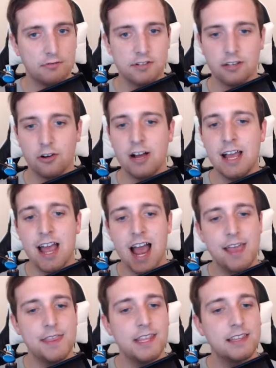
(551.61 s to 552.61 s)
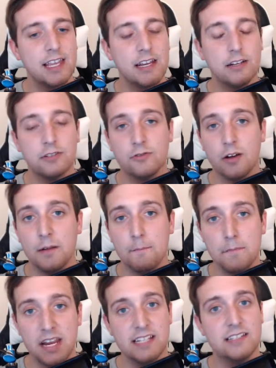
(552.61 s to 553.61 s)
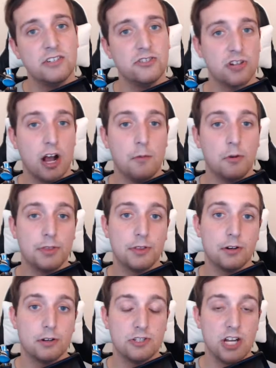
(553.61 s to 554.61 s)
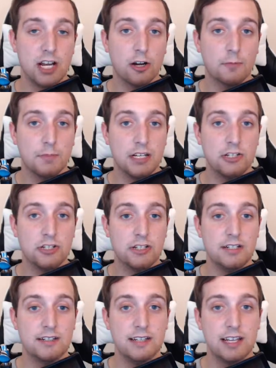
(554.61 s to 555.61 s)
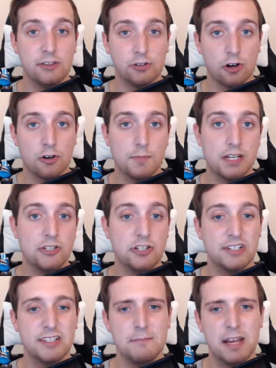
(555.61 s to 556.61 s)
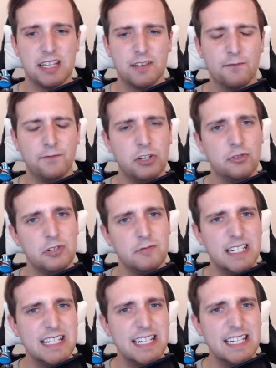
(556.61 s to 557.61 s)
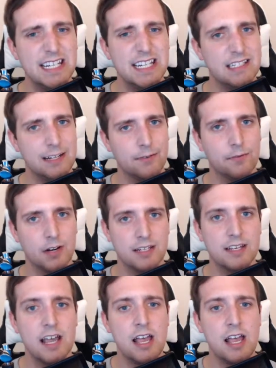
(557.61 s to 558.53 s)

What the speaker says: So I think they do an amazing job with their JRPGs and their RPGs to make them feel unique and different